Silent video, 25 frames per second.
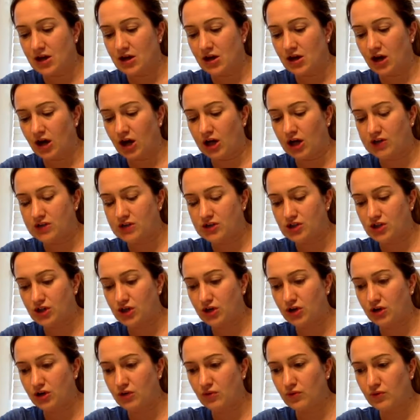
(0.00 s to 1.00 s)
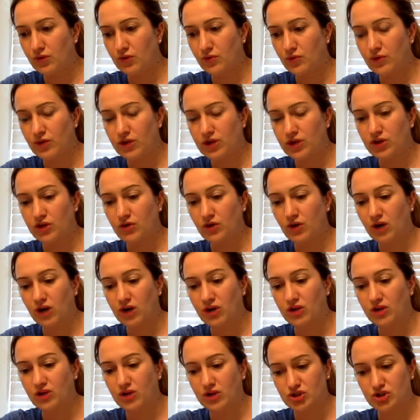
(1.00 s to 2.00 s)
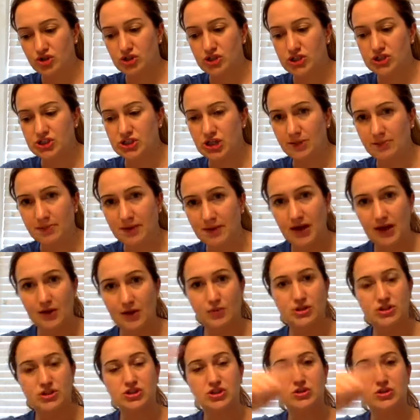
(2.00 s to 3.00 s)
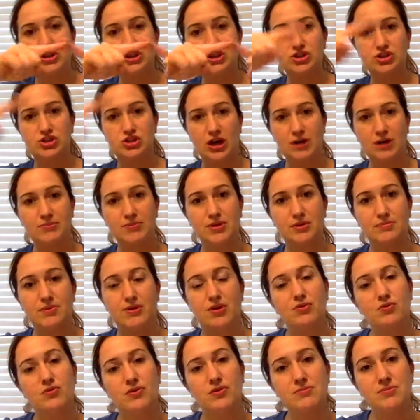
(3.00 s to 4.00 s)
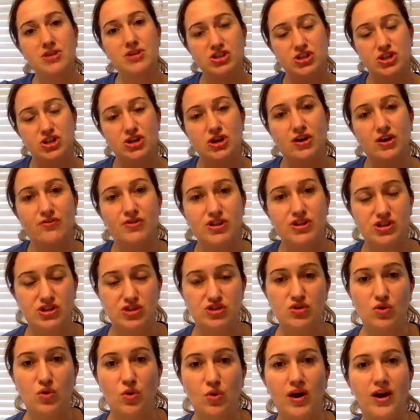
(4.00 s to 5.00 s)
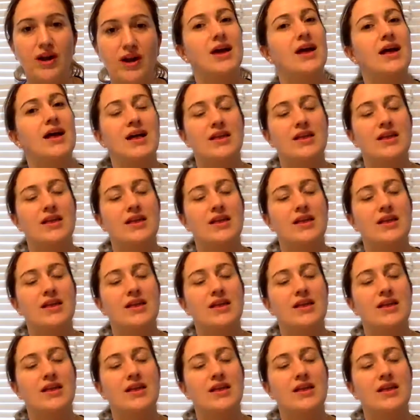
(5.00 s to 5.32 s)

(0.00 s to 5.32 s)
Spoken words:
Also, when you are grocery shopping, I want you to shop the perimeter of the store.